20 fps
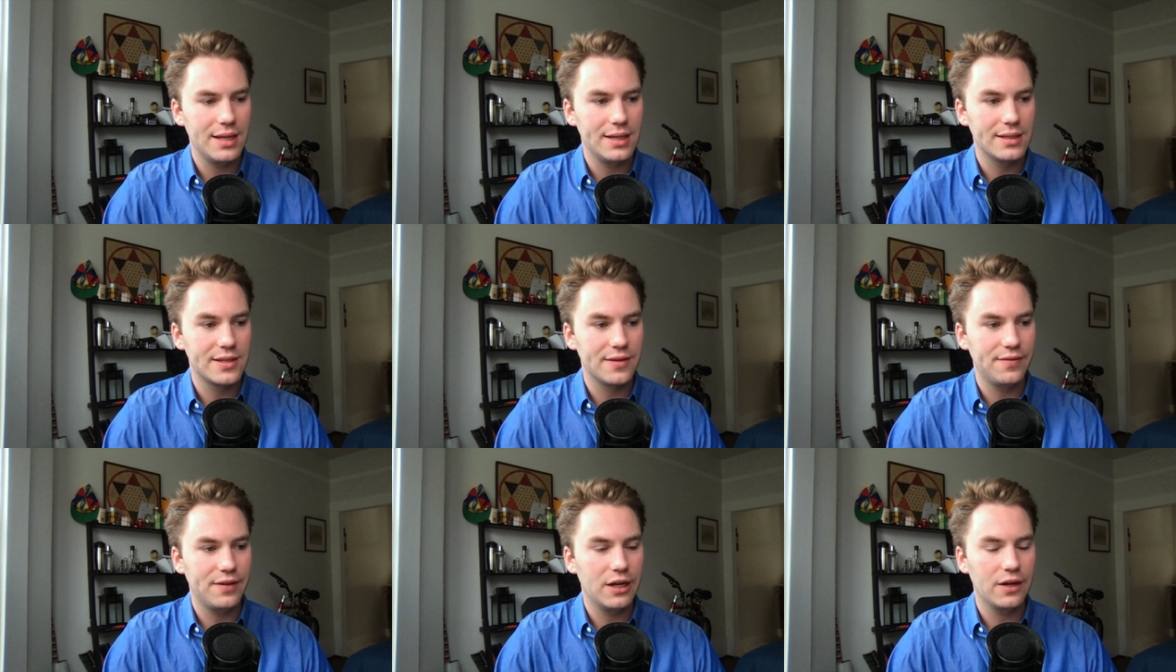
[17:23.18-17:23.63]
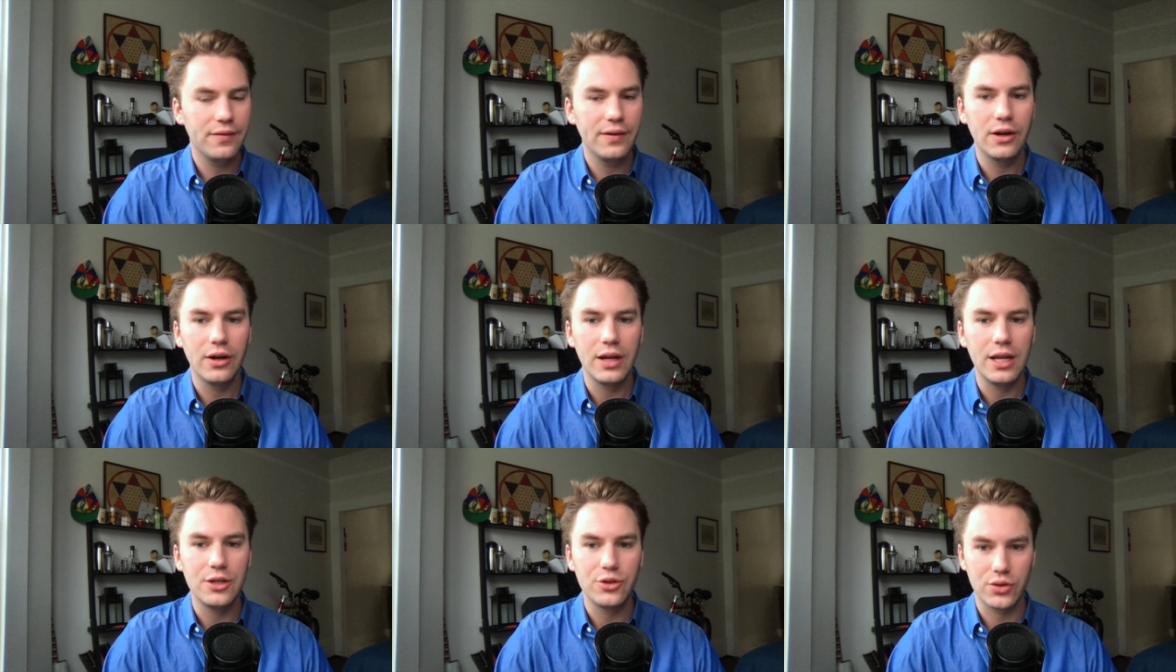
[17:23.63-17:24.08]
a very,
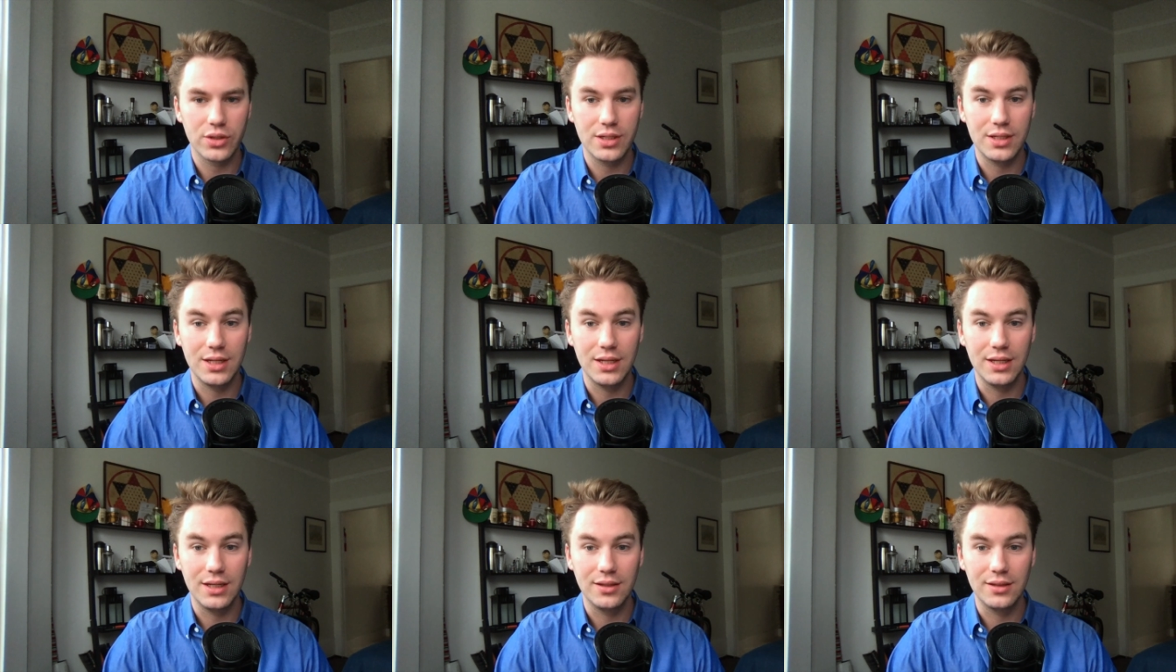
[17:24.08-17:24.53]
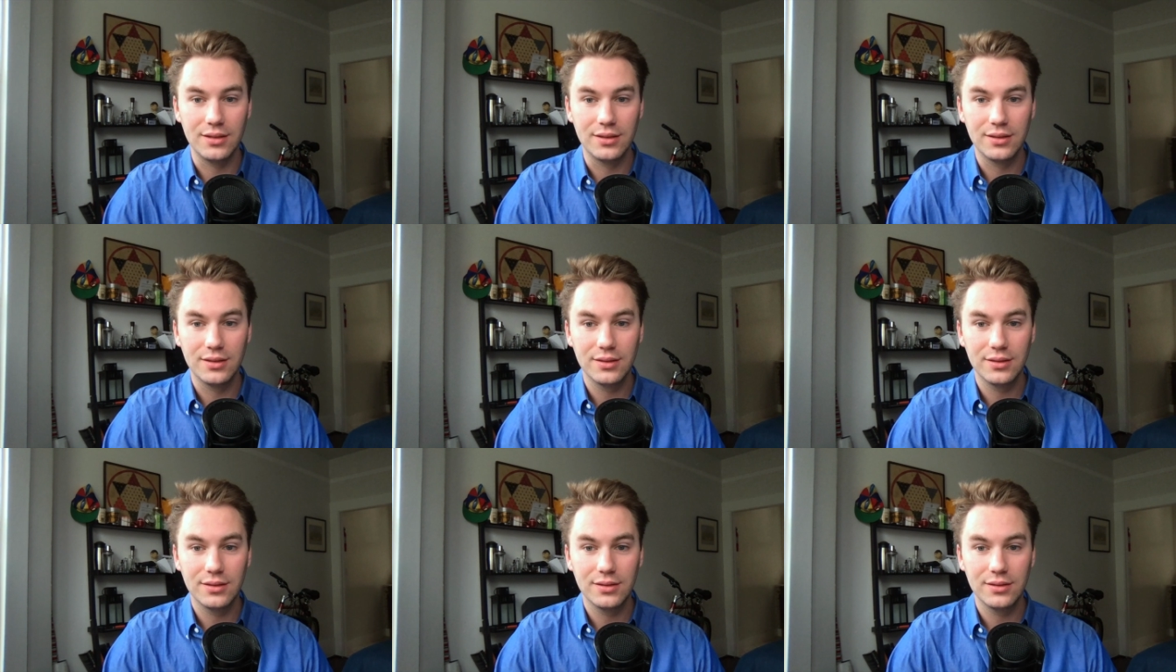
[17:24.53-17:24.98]
very interesting
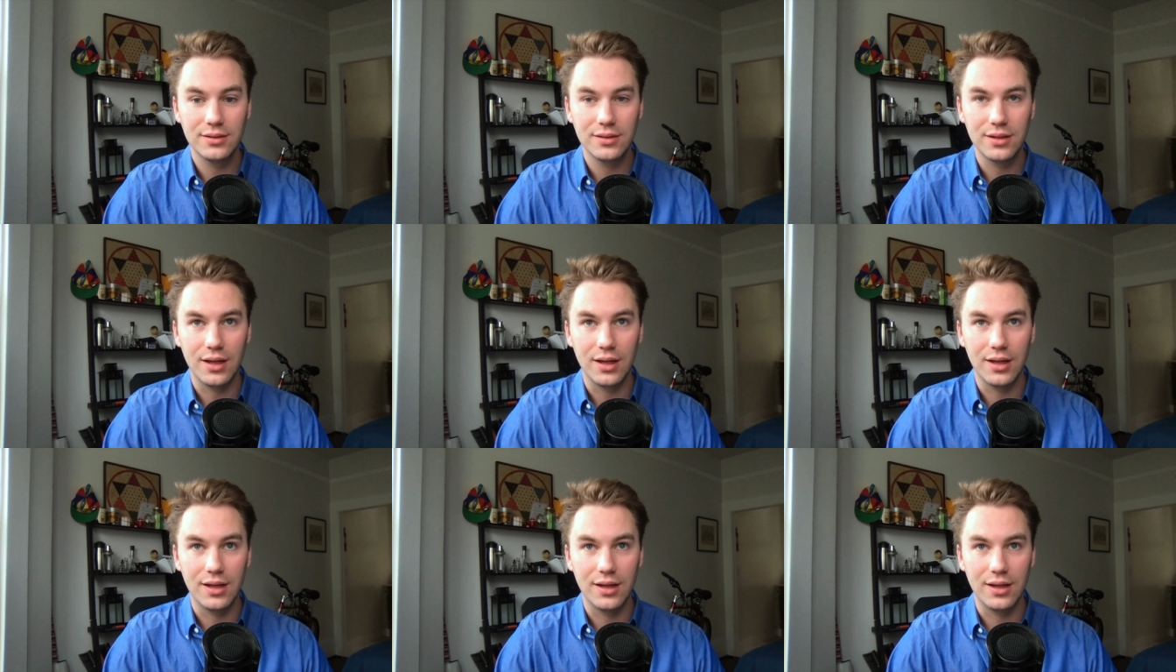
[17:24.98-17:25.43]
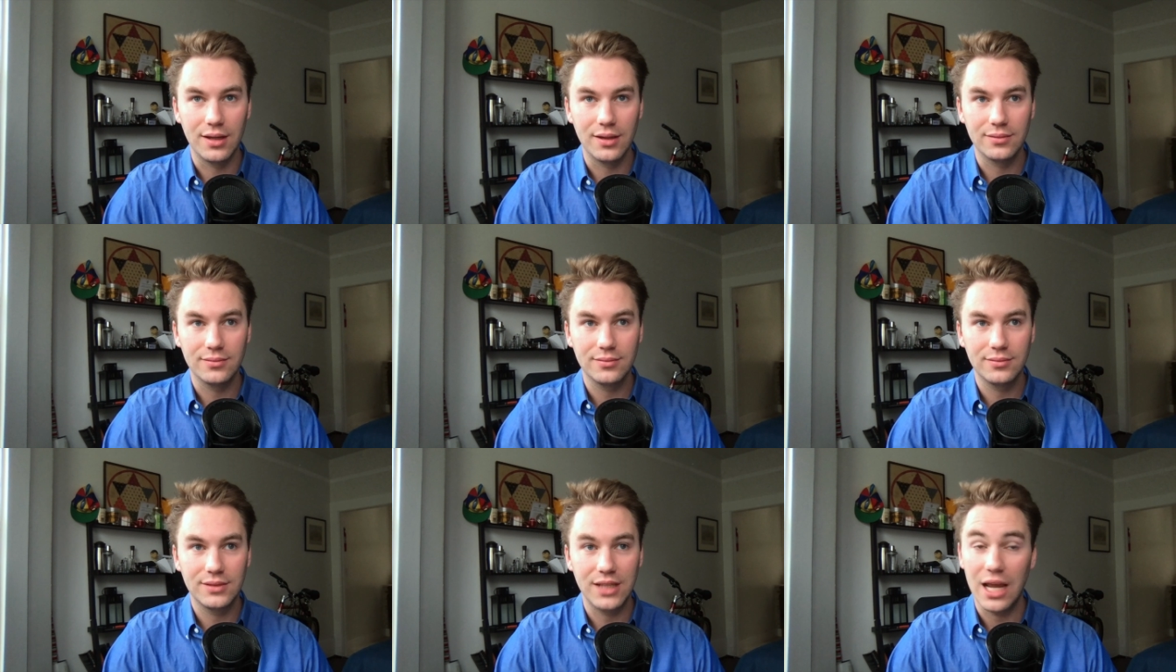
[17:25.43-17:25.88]

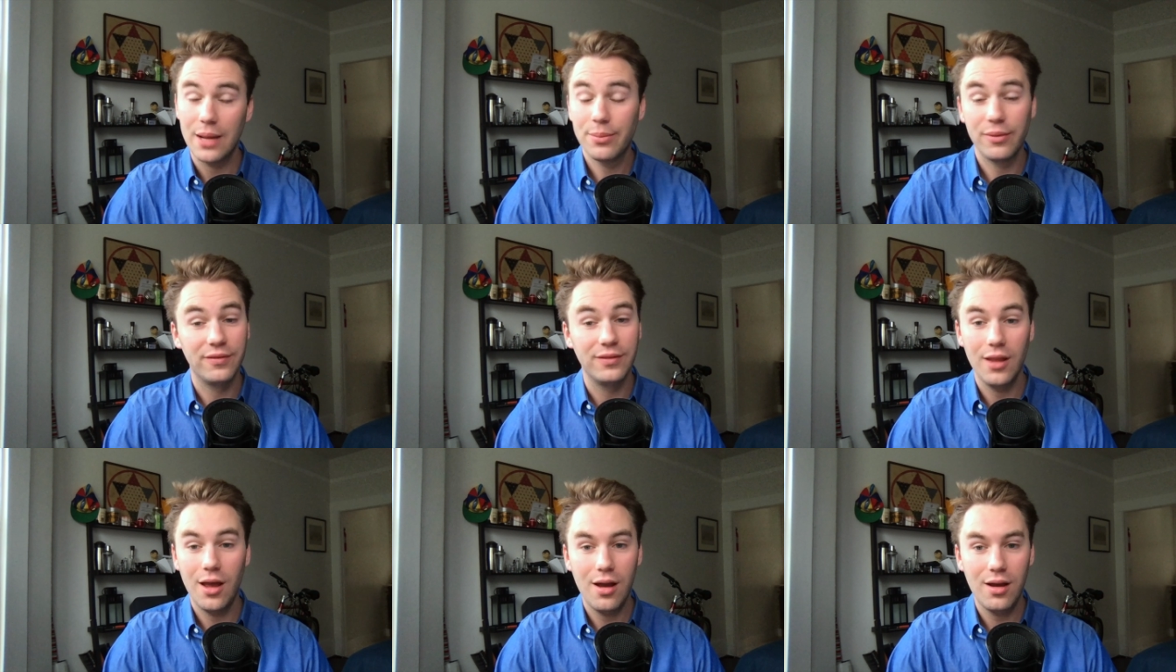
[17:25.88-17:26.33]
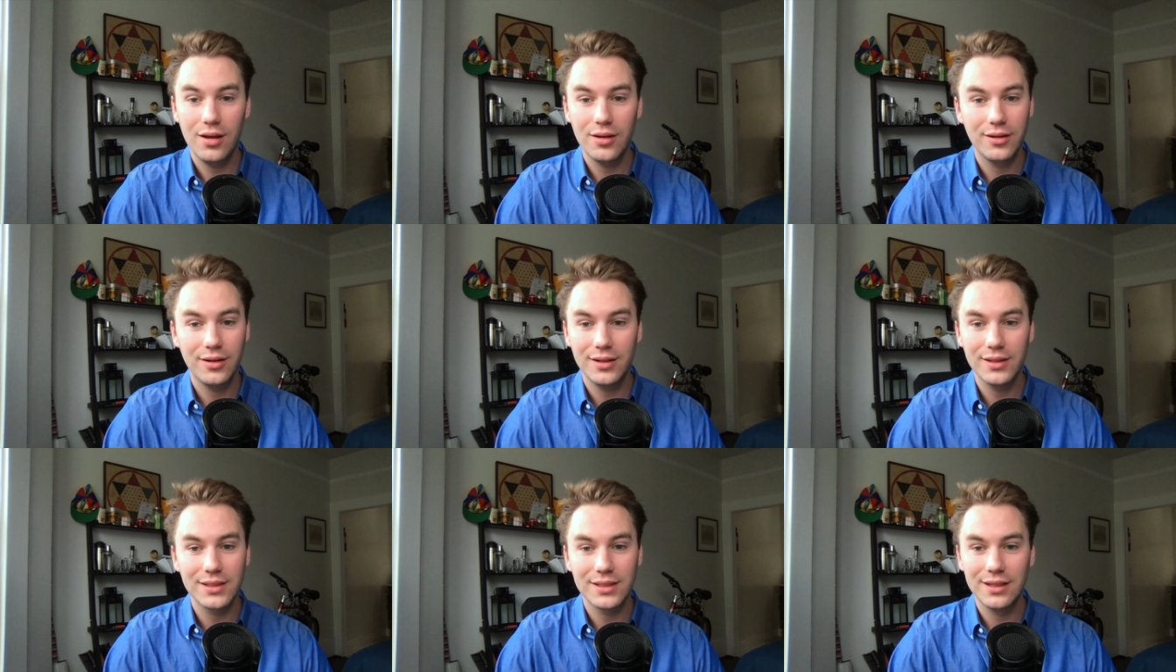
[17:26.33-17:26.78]
type of law and
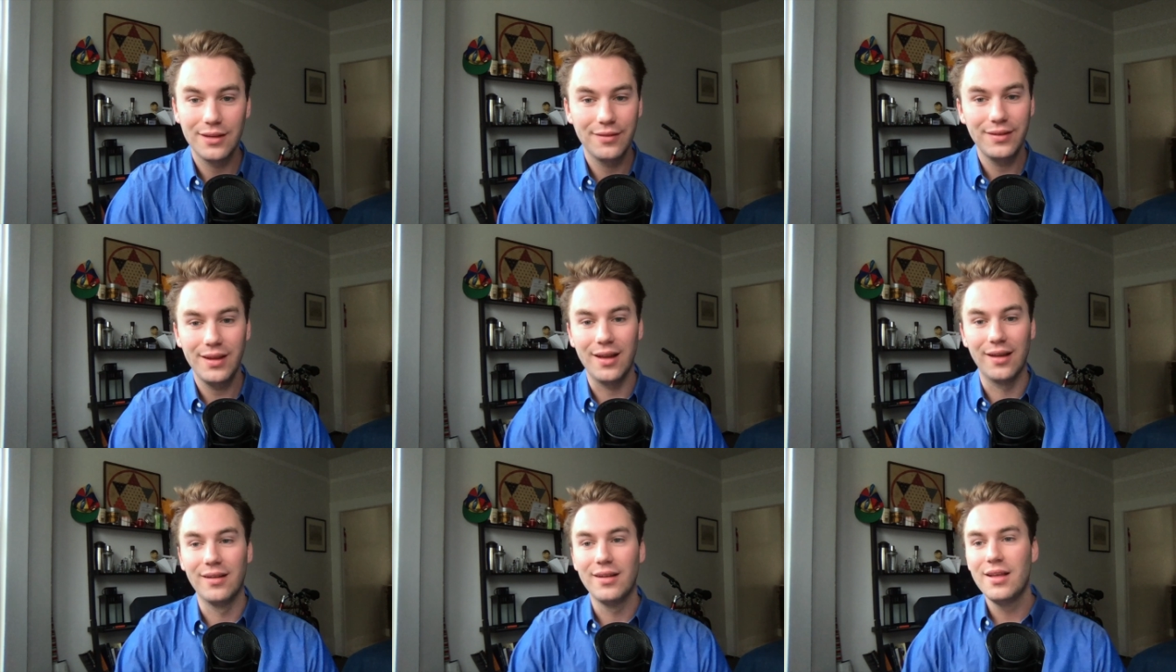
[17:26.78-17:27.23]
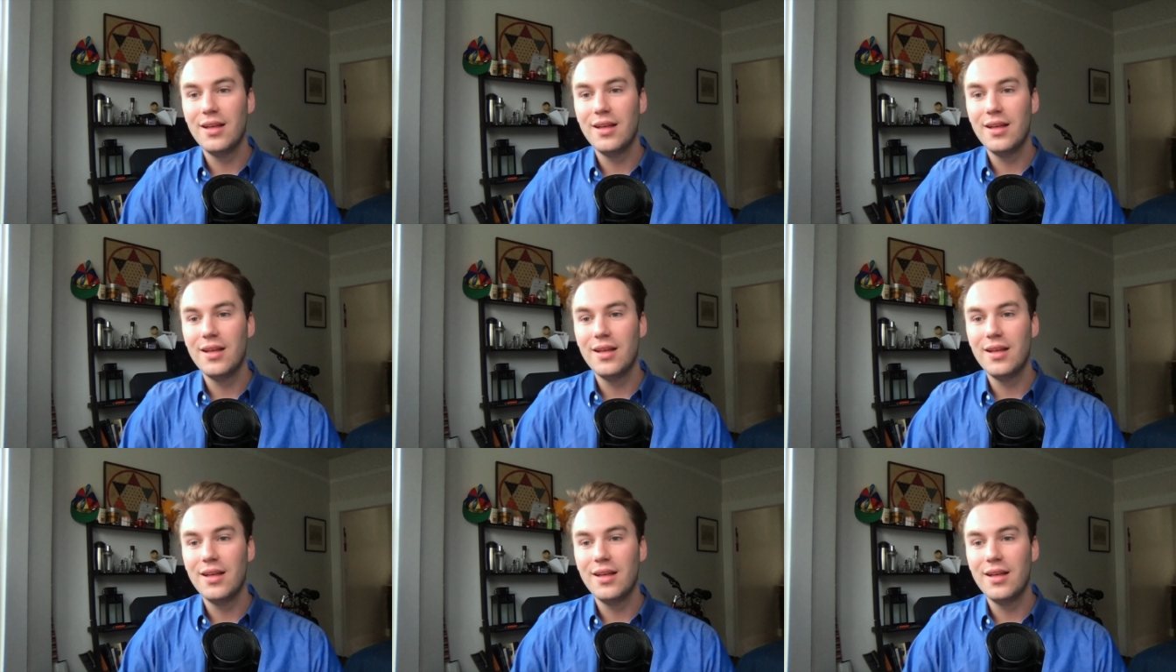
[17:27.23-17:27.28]
all that stuff. Yeah.